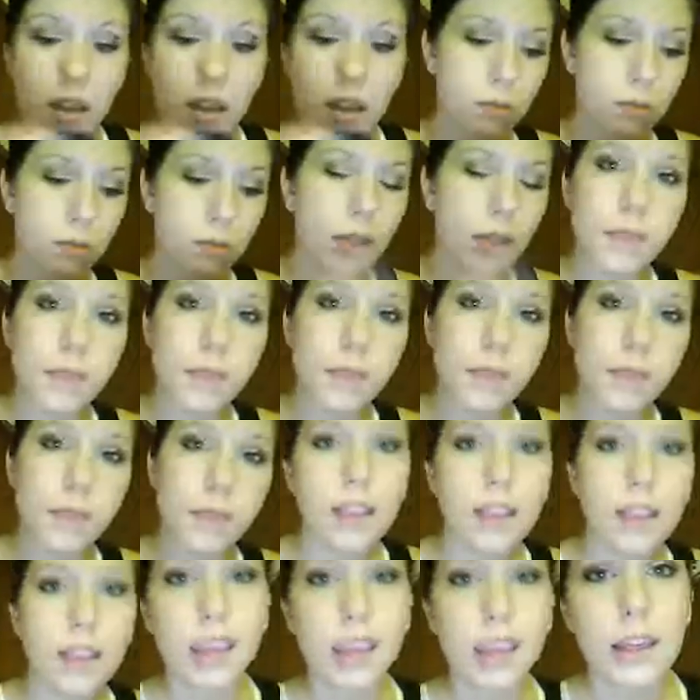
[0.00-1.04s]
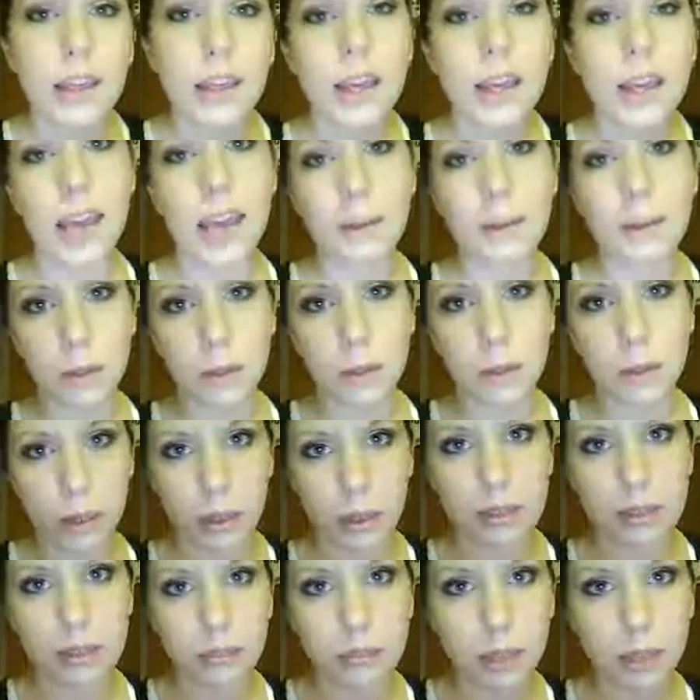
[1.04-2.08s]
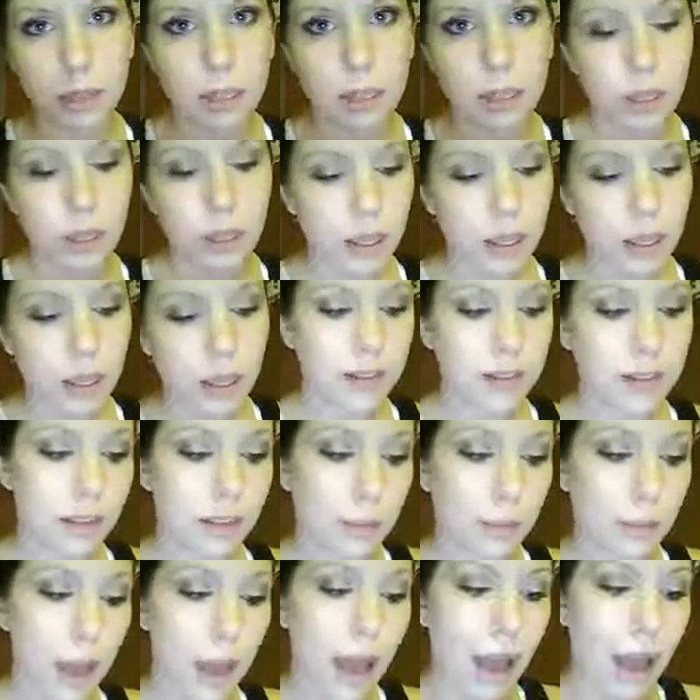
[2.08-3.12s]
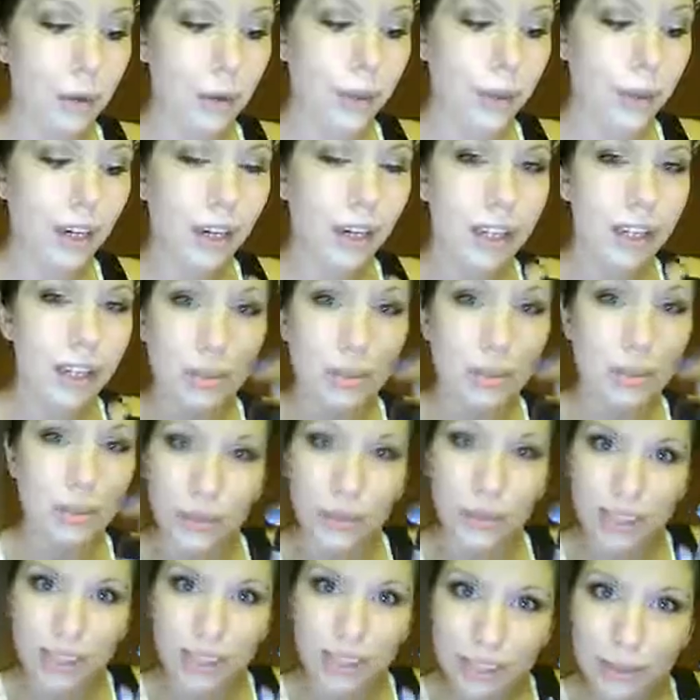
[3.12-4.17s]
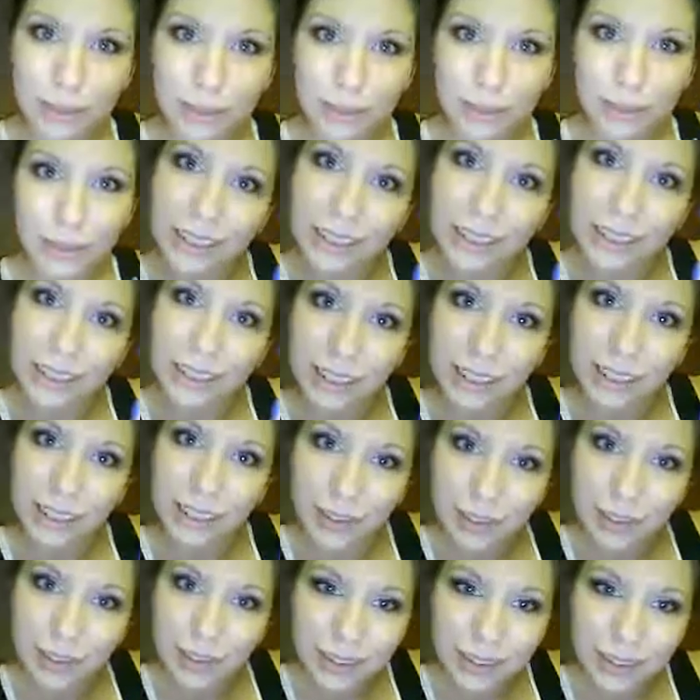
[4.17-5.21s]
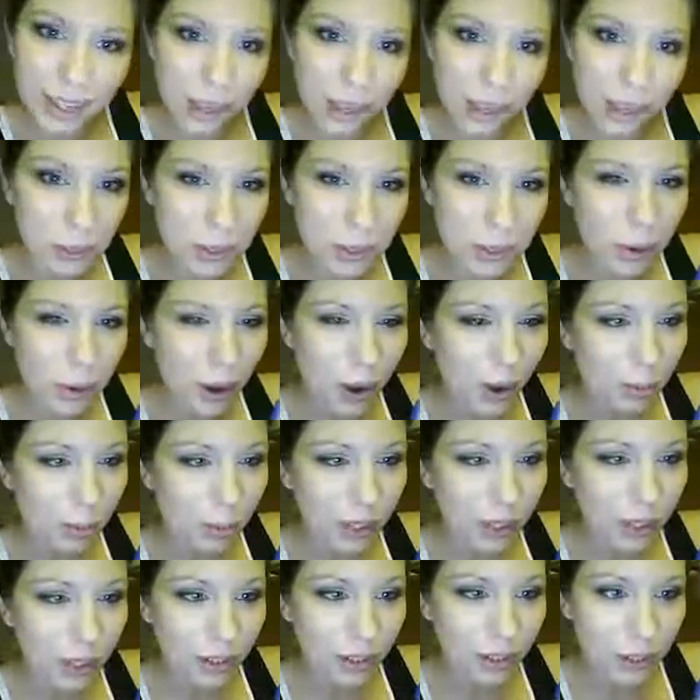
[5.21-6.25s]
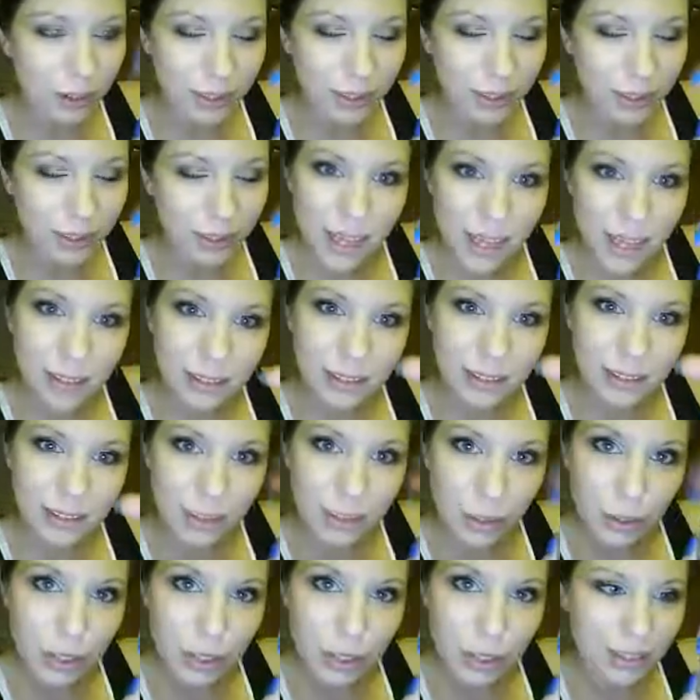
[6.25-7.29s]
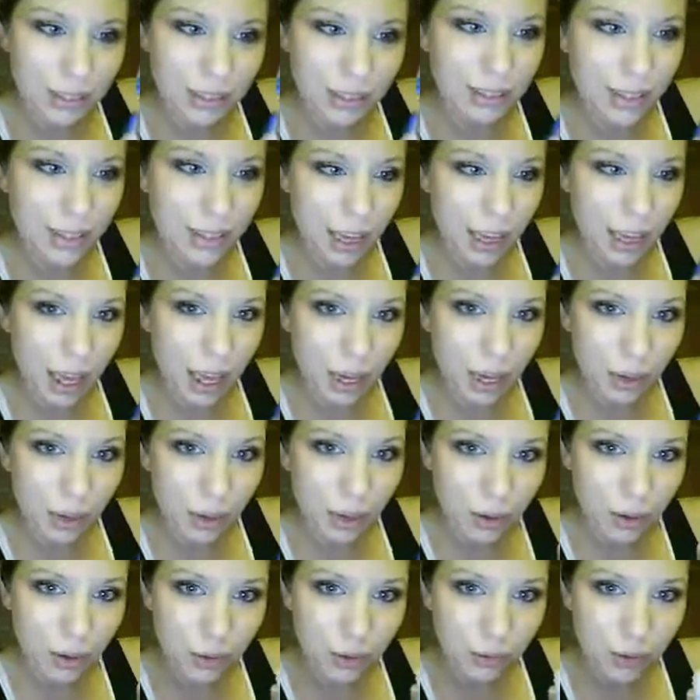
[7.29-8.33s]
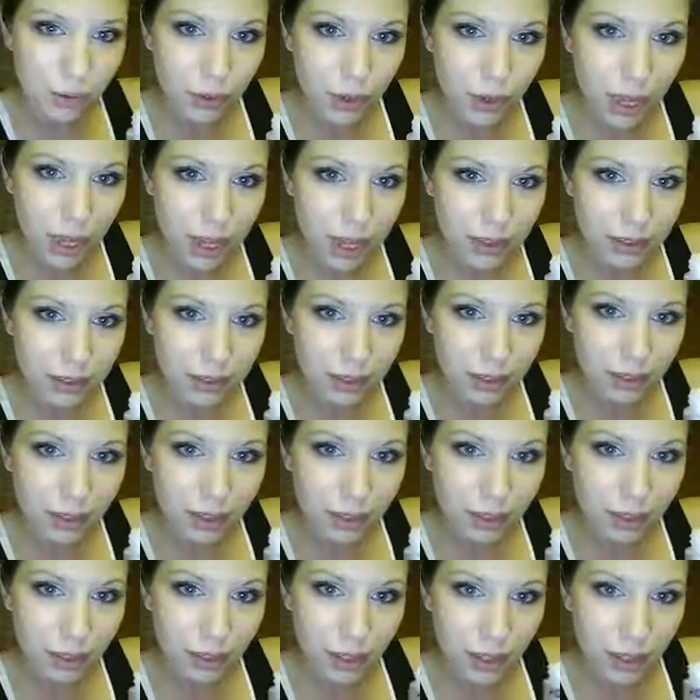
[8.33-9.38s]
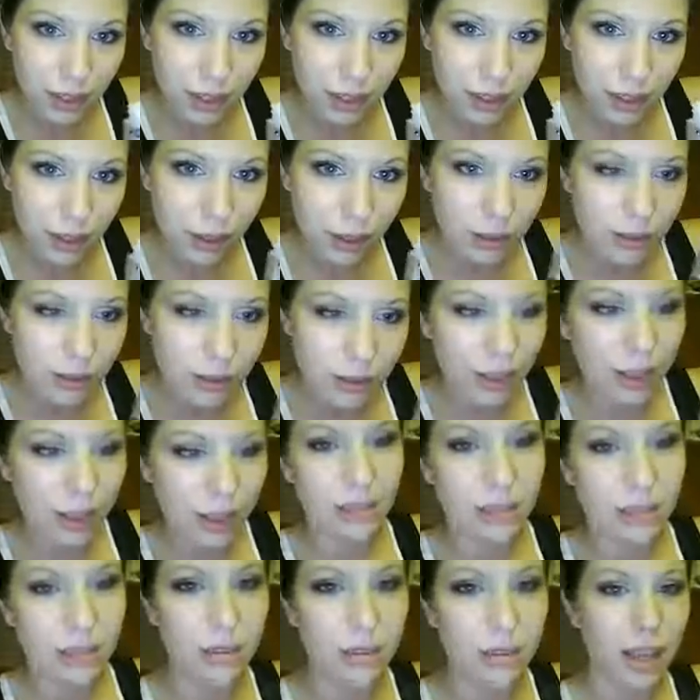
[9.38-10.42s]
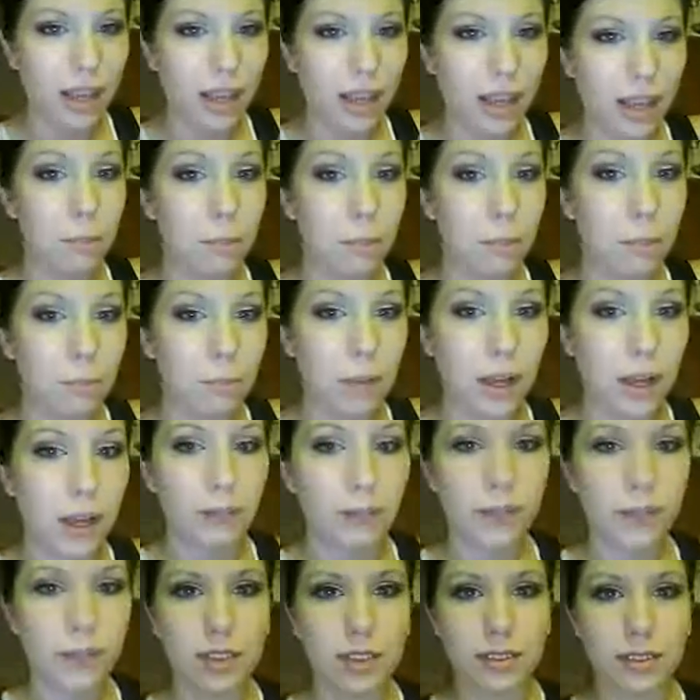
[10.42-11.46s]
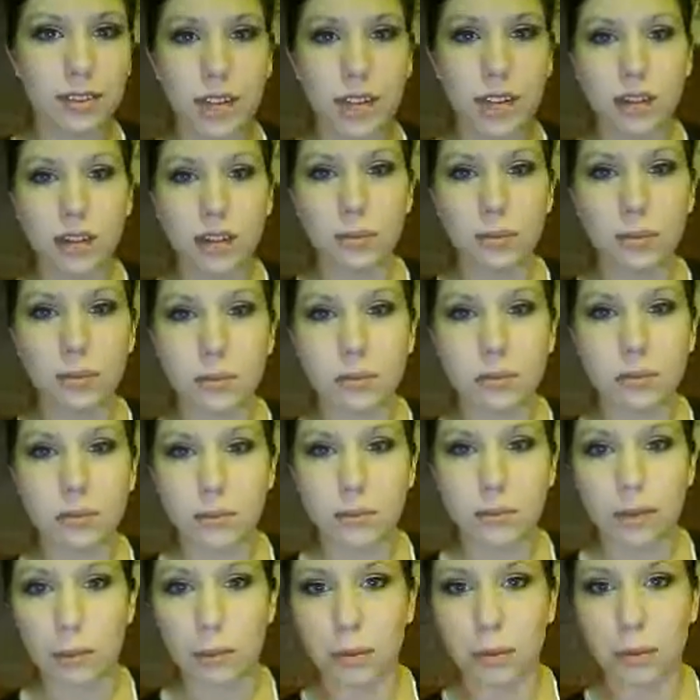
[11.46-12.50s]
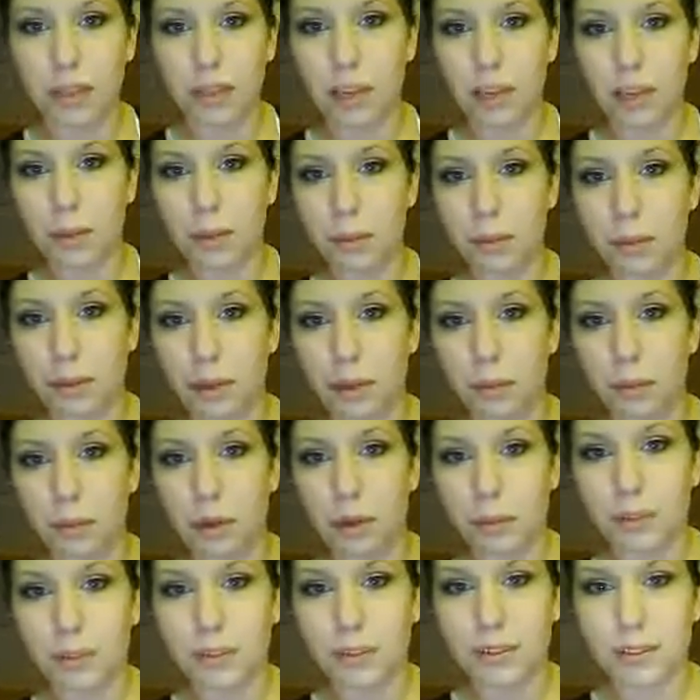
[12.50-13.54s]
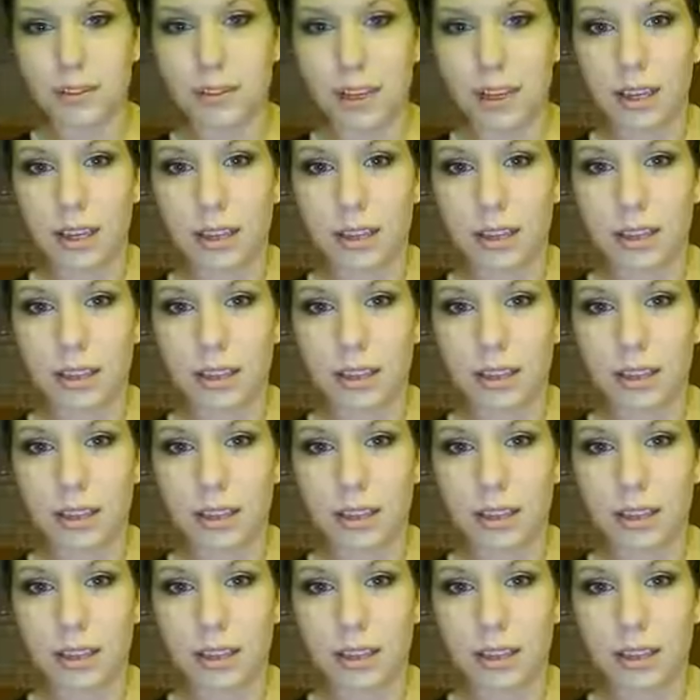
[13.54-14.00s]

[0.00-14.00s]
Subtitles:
One thing that kind of annoys me is that the powder is really loose, and when you open and close this, you can see it. I don't know if you guys saw that little like puff just now. If I put it up, you could probably see it.